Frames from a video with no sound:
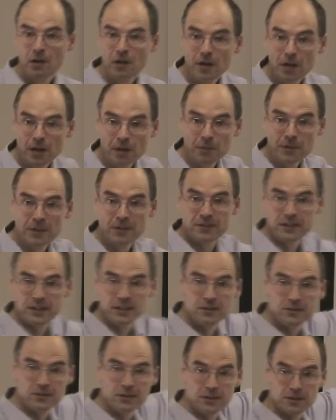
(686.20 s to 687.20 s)
it's
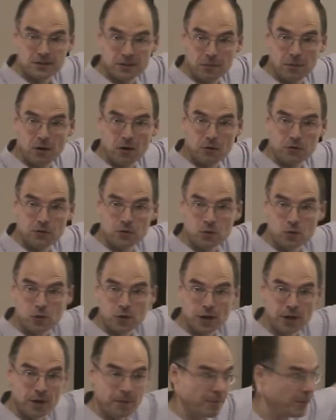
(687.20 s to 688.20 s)
easy somehow
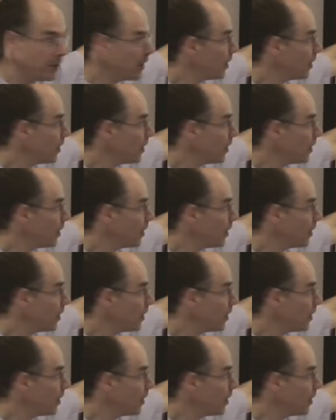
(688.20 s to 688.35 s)
to